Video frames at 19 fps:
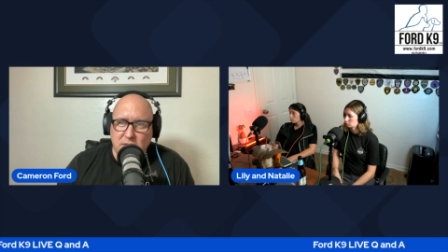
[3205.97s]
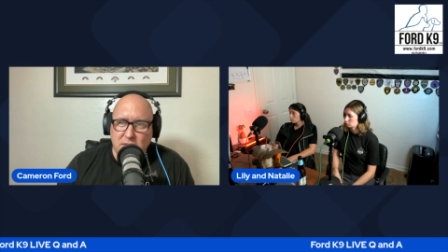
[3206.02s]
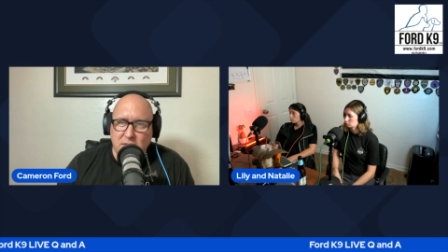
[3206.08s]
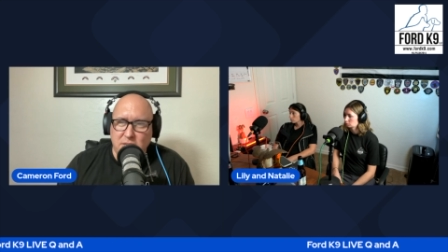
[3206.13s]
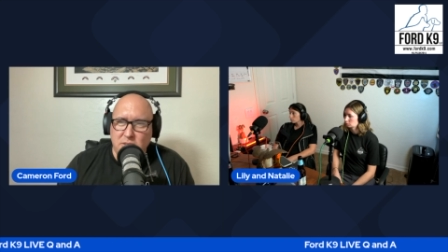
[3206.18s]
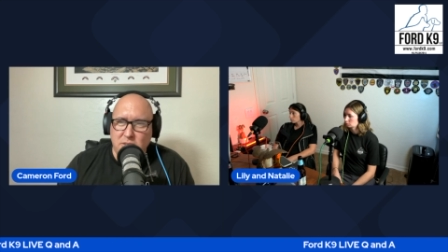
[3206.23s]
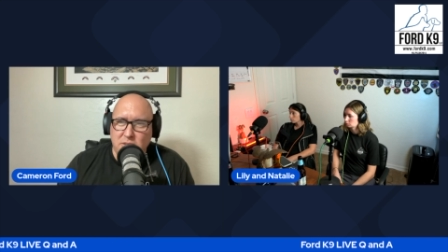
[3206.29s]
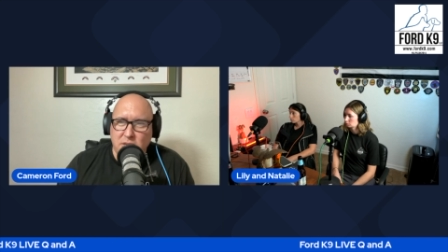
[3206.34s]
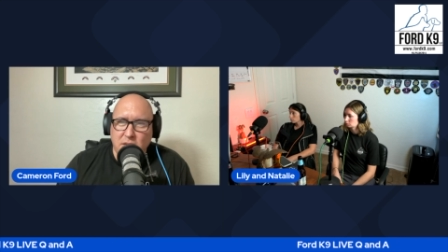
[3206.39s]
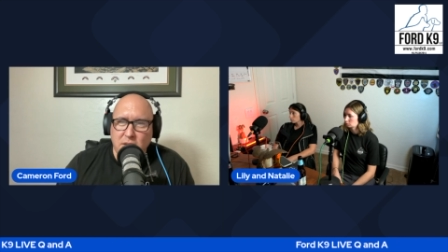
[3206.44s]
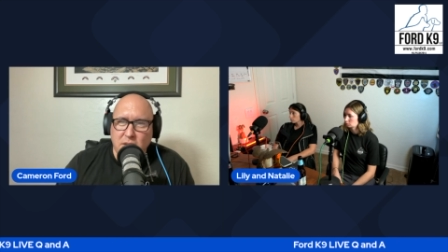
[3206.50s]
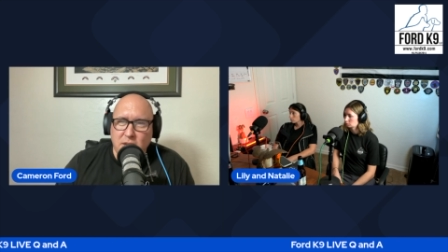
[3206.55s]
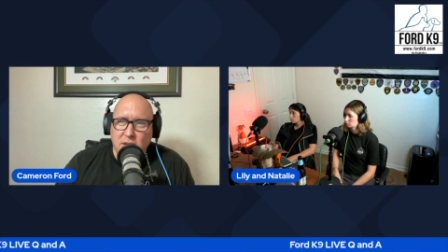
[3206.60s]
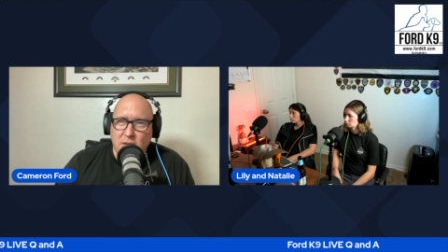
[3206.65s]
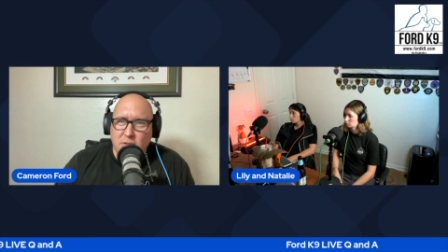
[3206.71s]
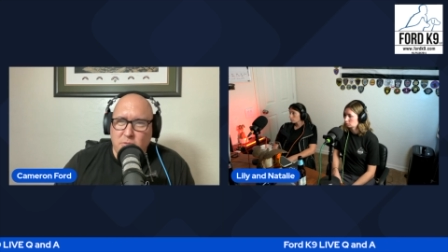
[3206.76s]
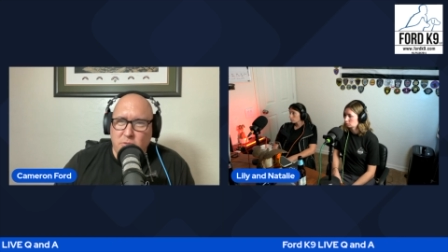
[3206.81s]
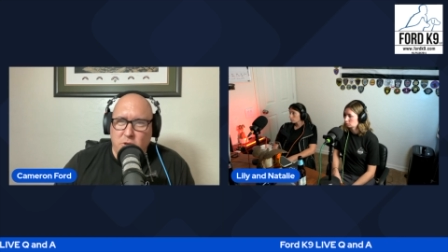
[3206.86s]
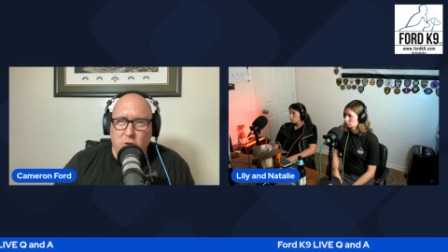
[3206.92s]
is
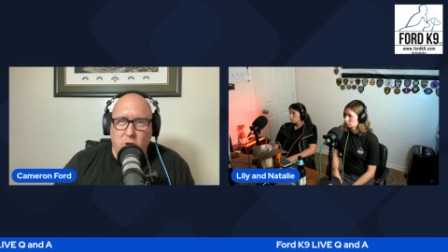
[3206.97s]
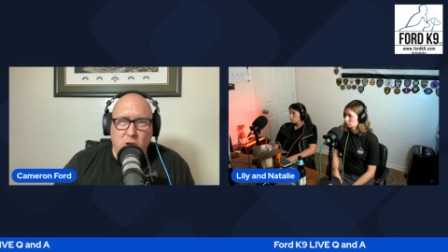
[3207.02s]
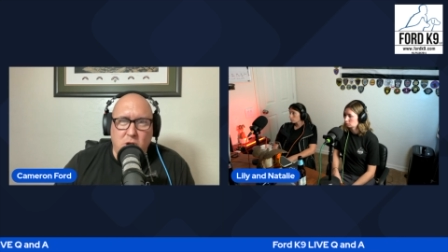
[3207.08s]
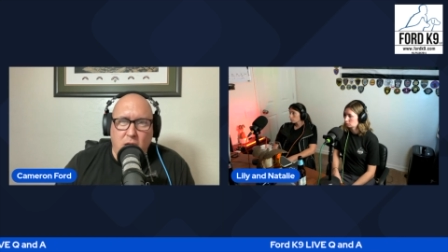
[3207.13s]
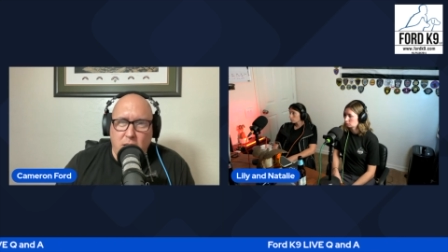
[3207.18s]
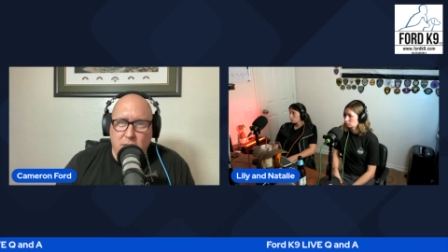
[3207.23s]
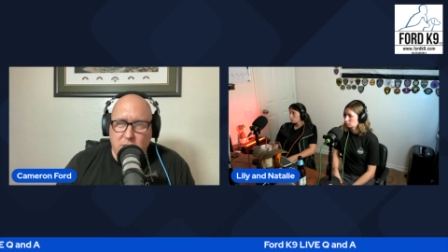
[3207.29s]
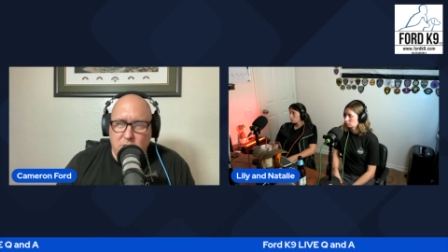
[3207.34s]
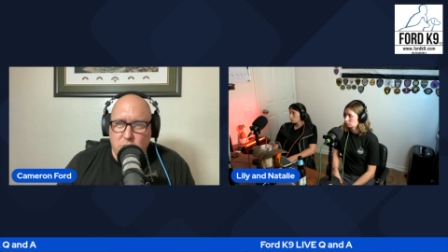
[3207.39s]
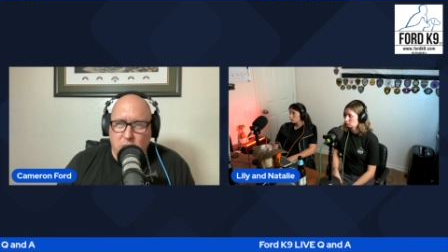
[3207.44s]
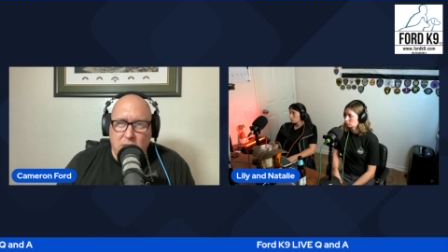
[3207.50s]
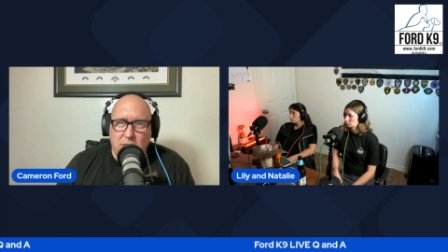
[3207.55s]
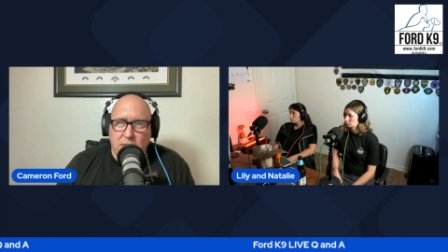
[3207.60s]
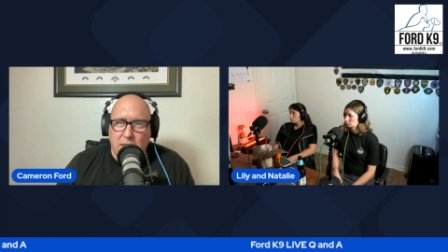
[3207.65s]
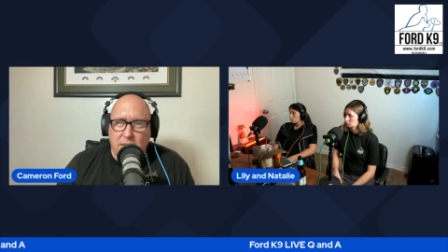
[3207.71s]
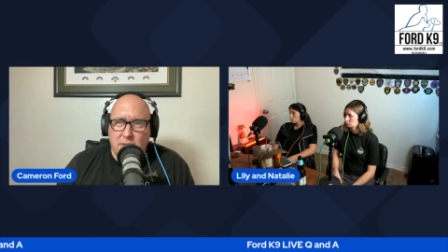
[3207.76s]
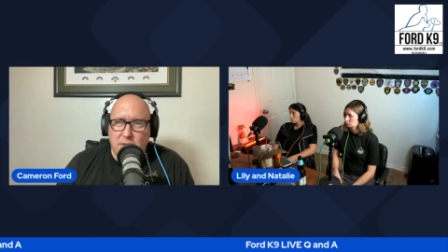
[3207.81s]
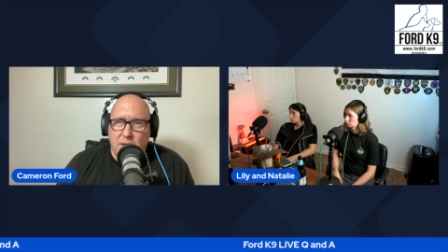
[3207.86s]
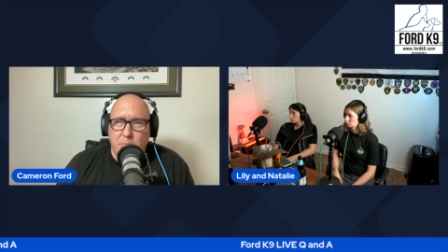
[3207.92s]
the narcotic training
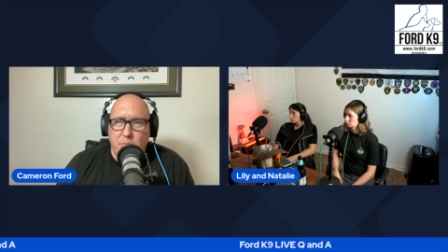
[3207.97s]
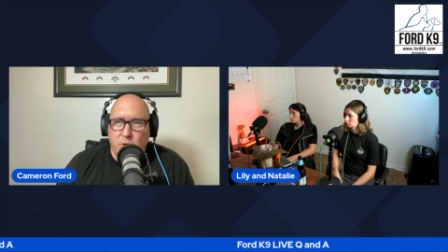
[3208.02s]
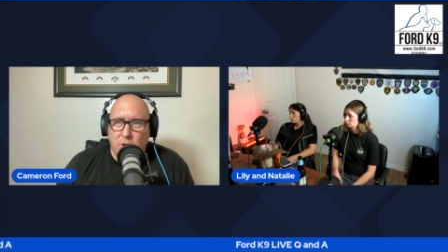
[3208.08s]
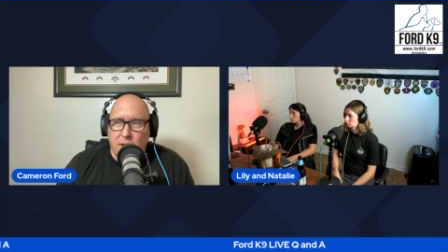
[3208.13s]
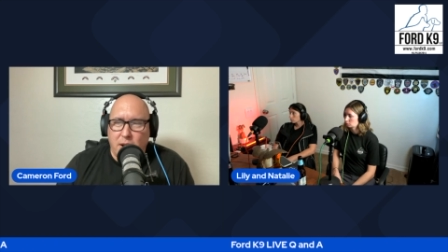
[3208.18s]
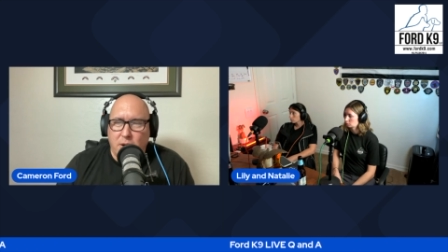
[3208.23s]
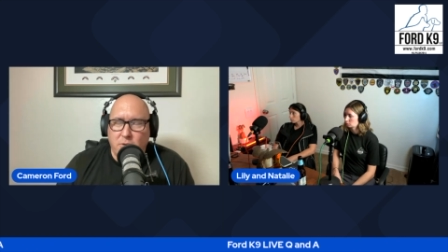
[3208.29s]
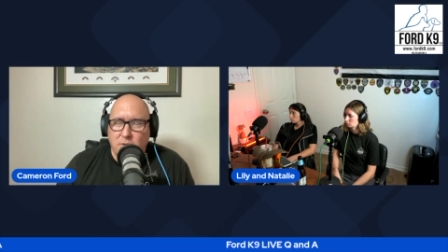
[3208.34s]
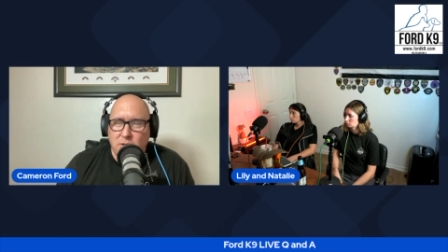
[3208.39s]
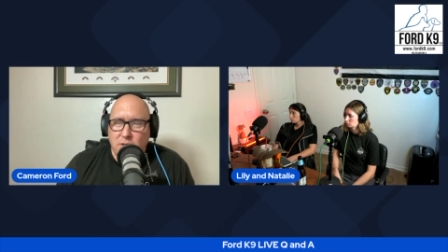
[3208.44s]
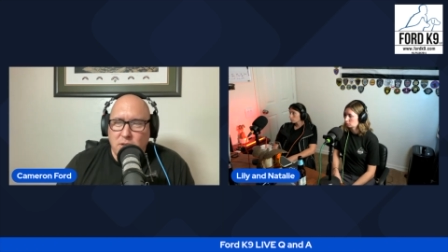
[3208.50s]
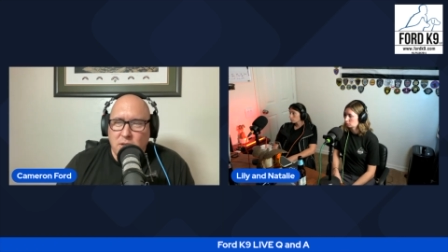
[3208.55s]
aid that I put out.